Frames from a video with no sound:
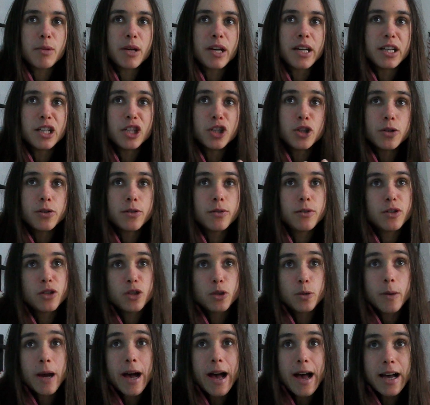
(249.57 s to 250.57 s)
But in the
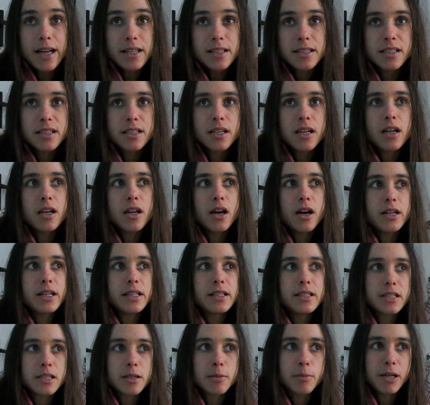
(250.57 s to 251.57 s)
US, a
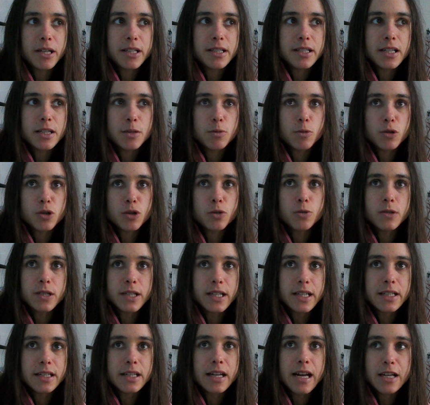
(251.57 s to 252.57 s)
learning disability is what's called
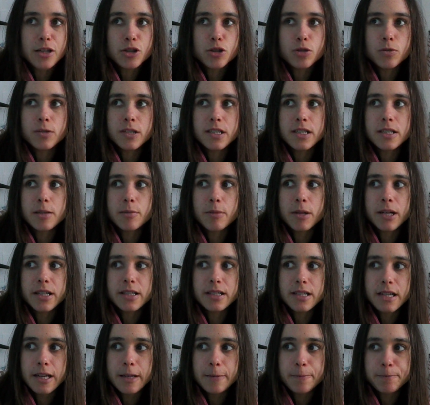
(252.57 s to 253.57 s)
an intellectual
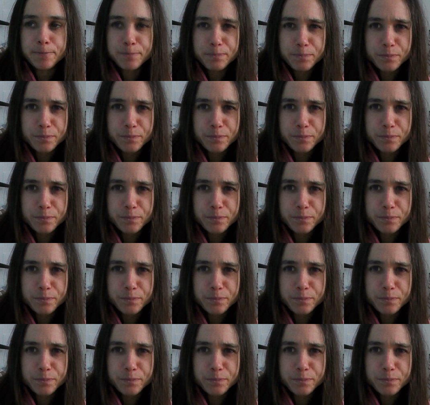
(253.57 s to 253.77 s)
disability.